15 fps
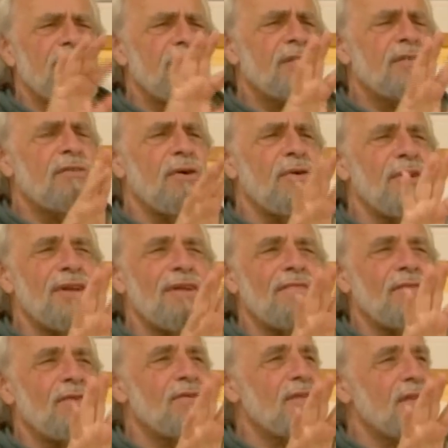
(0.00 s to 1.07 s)
just throw in a
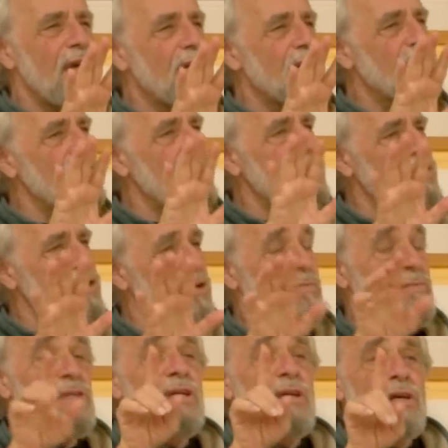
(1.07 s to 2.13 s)
few Sanskrit
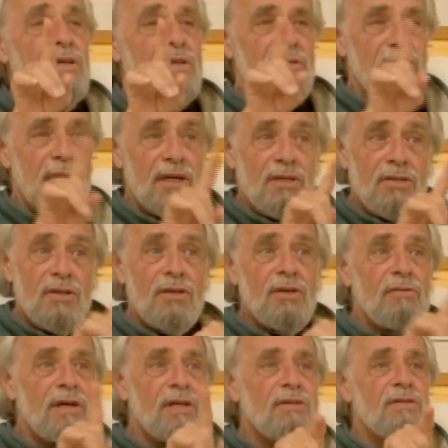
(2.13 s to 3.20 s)
terms to make sure
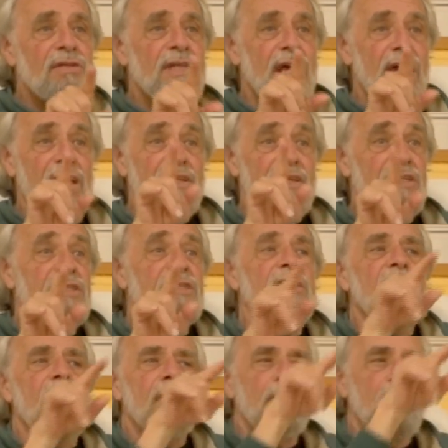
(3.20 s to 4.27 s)
you understand that it's not